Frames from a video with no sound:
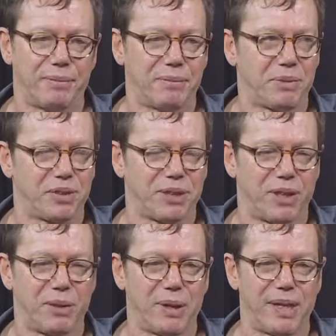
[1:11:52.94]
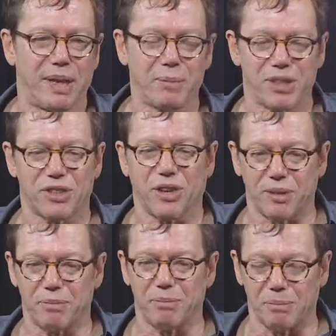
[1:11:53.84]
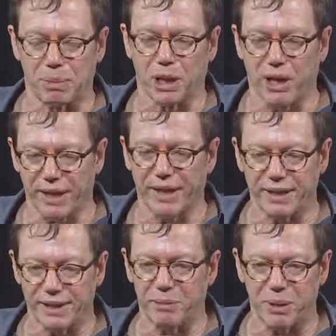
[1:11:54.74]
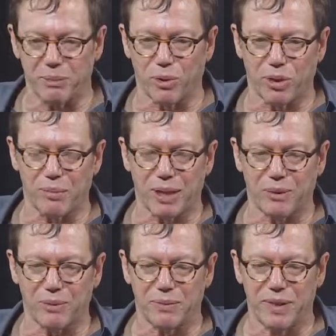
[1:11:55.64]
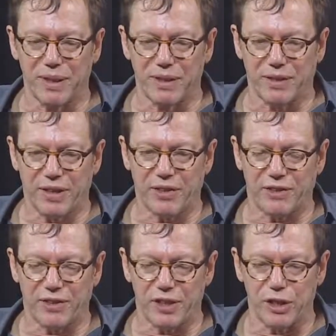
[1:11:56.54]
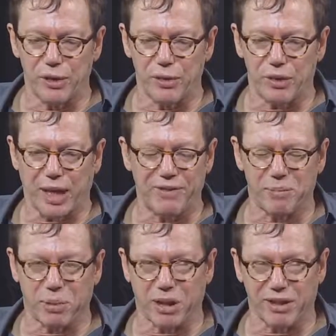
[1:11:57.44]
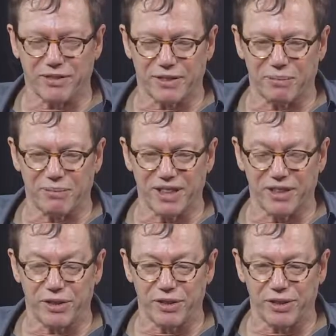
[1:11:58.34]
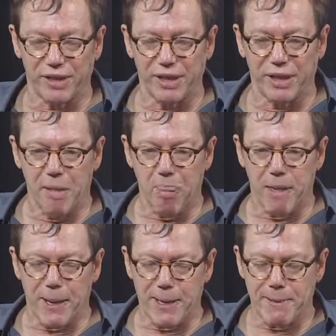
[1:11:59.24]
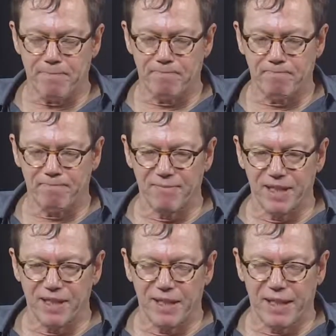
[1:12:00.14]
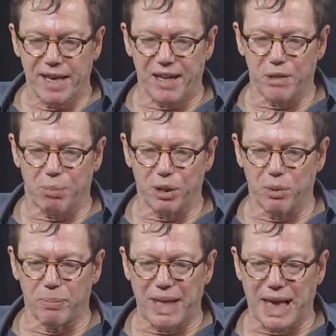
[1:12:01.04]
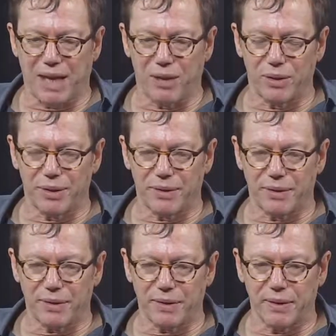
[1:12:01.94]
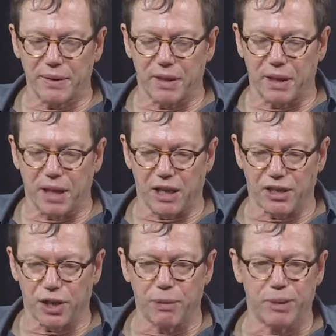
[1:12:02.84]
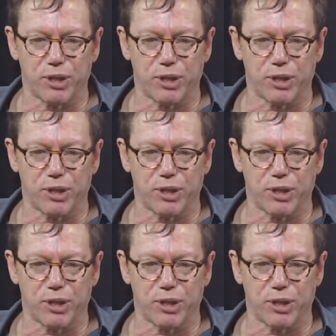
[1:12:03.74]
And I'm going to start blogging a little bit more about things in the news. I haven't blogged for years. And the book will be out October